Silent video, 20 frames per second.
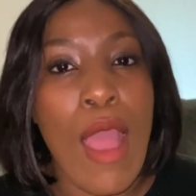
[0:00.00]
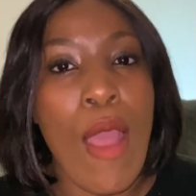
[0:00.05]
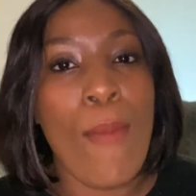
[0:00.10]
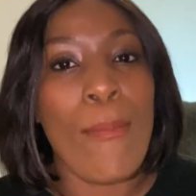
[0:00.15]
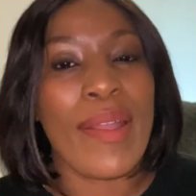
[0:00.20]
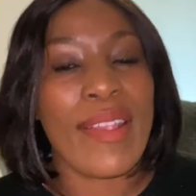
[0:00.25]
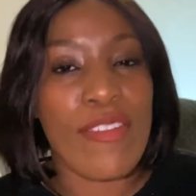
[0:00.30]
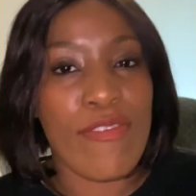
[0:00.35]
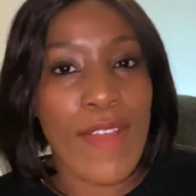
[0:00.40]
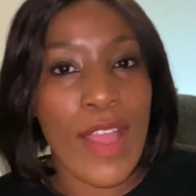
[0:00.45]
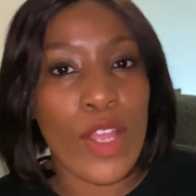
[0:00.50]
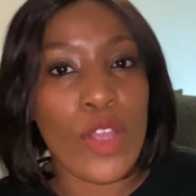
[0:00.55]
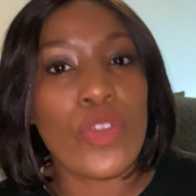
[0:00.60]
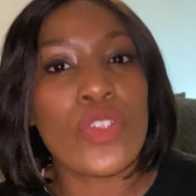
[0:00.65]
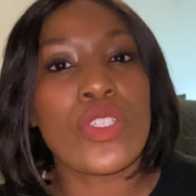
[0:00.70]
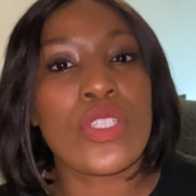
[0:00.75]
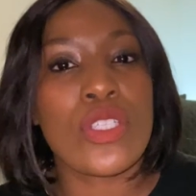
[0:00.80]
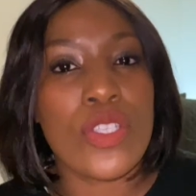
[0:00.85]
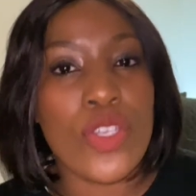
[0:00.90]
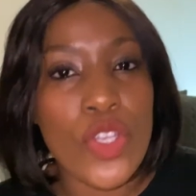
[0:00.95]
But if I
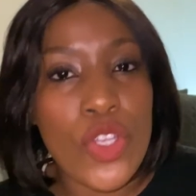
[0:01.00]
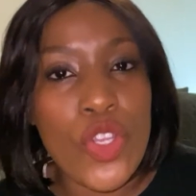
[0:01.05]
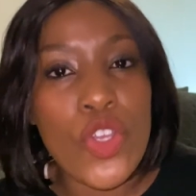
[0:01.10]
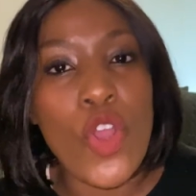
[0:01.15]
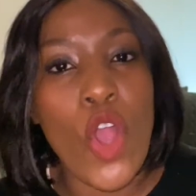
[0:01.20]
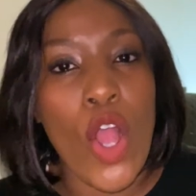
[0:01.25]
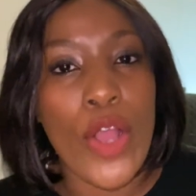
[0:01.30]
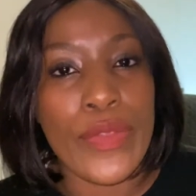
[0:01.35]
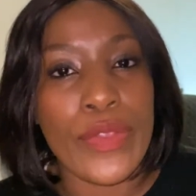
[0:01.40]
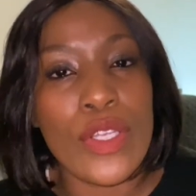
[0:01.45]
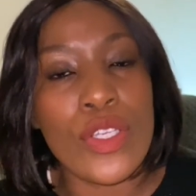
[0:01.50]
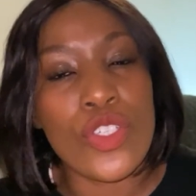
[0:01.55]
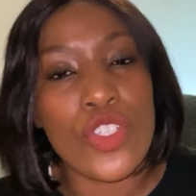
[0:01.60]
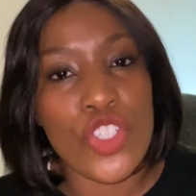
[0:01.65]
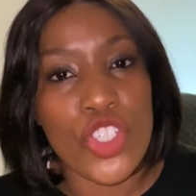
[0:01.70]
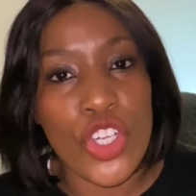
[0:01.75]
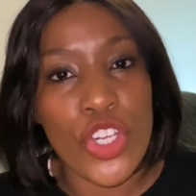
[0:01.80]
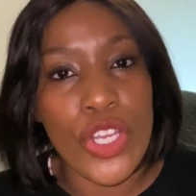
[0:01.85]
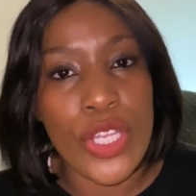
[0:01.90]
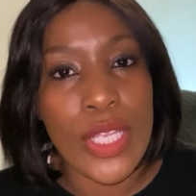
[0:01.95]
continue on this
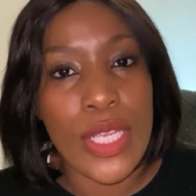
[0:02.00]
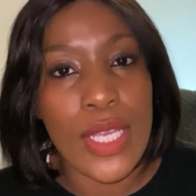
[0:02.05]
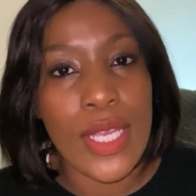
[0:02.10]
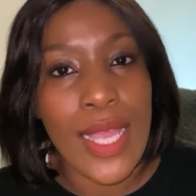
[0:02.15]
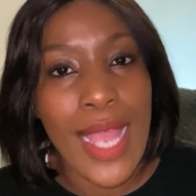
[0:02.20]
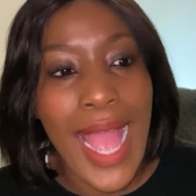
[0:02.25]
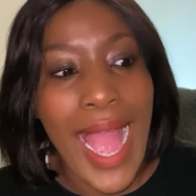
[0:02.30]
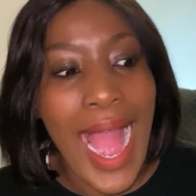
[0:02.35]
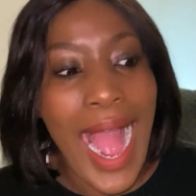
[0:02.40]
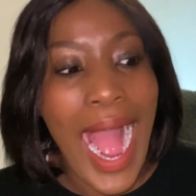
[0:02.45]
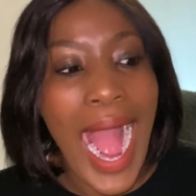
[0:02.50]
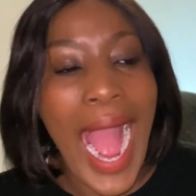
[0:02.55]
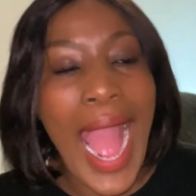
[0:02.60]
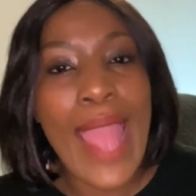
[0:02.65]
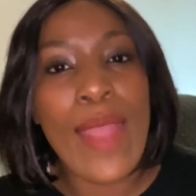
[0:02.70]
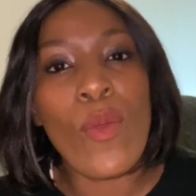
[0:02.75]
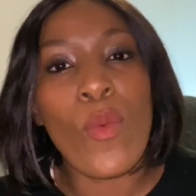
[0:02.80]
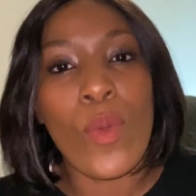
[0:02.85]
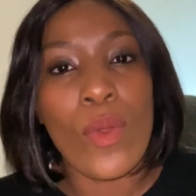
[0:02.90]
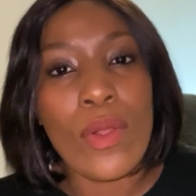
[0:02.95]
journey,
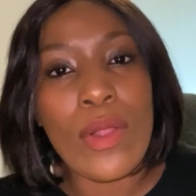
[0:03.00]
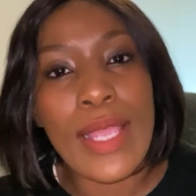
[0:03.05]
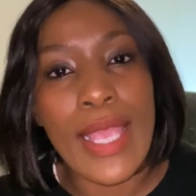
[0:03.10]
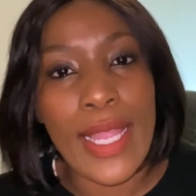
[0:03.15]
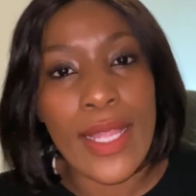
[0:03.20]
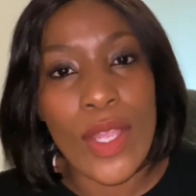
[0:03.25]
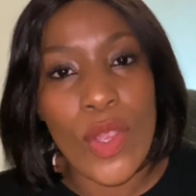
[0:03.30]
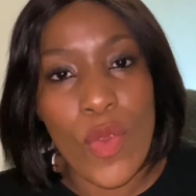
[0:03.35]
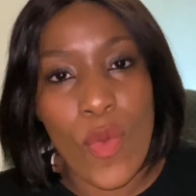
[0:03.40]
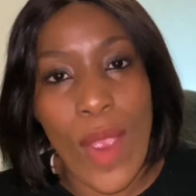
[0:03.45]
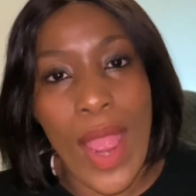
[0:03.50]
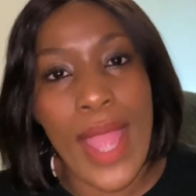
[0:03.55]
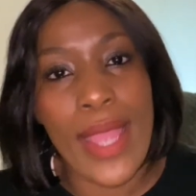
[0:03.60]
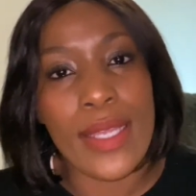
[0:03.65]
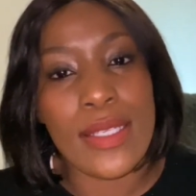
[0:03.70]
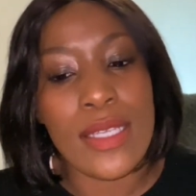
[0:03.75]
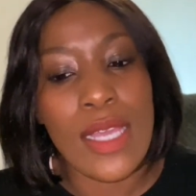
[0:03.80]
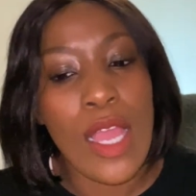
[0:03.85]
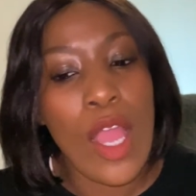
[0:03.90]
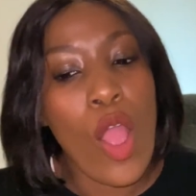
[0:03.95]
I will get it right.